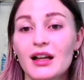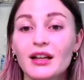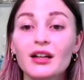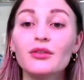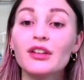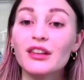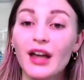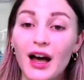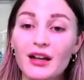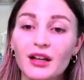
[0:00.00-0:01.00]
And not only
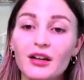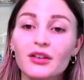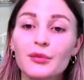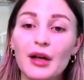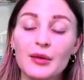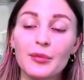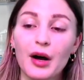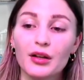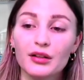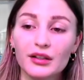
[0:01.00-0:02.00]
that, not only
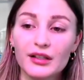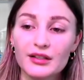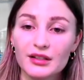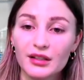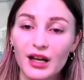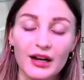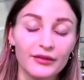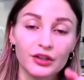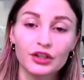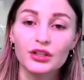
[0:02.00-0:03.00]
metabolically is it kind
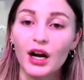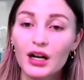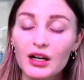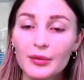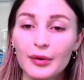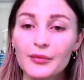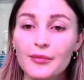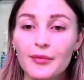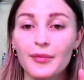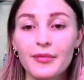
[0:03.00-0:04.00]
of a shock, but
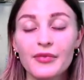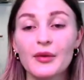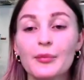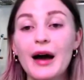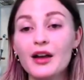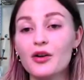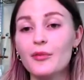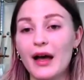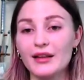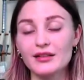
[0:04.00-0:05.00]
the
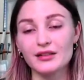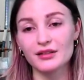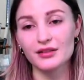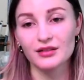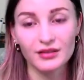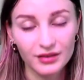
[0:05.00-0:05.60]
biomass is